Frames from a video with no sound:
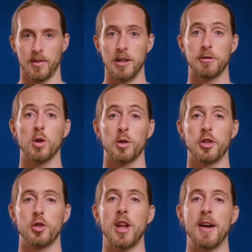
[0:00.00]
Of course, you
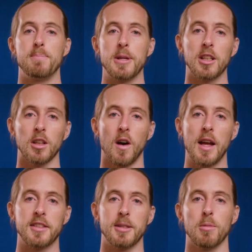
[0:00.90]
should have bigger
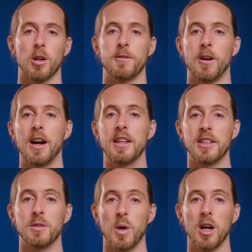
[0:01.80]
lights and modifiers
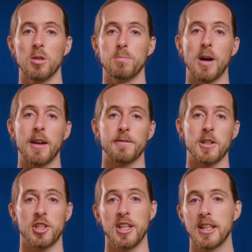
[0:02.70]
as well, but for
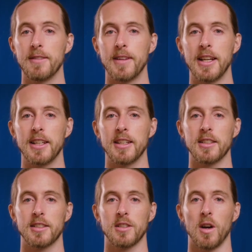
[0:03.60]
sheer
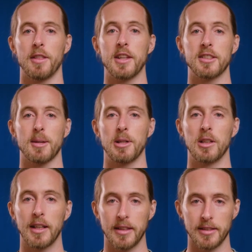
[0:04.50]
convenience, I think something
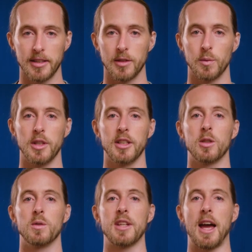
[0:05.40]
like this is really
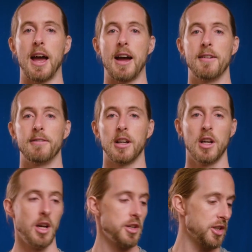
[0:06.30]
good to have
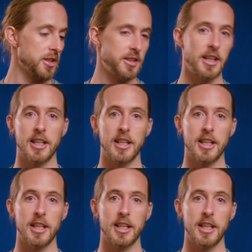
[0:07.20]
just sitting